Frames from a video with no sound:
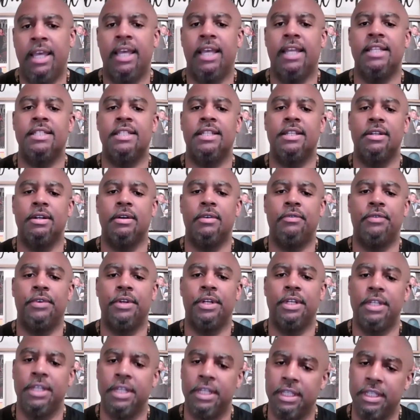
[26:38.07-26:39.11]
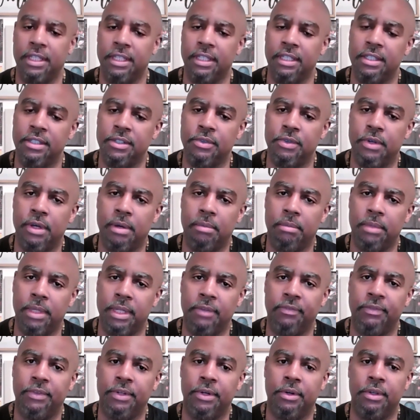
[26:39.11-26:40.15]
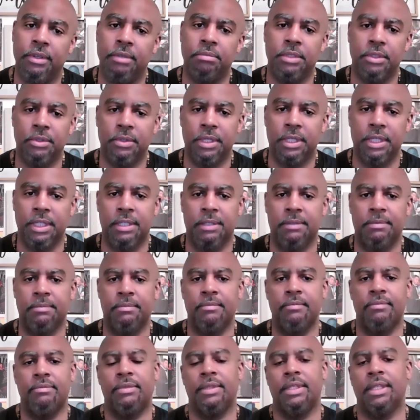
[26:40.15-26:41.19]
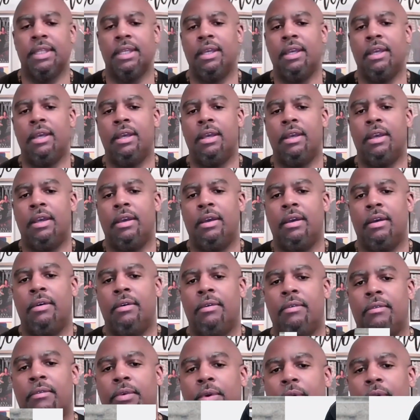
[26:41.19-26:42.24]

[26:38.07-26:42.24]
and skill for cooking to uplift her community. For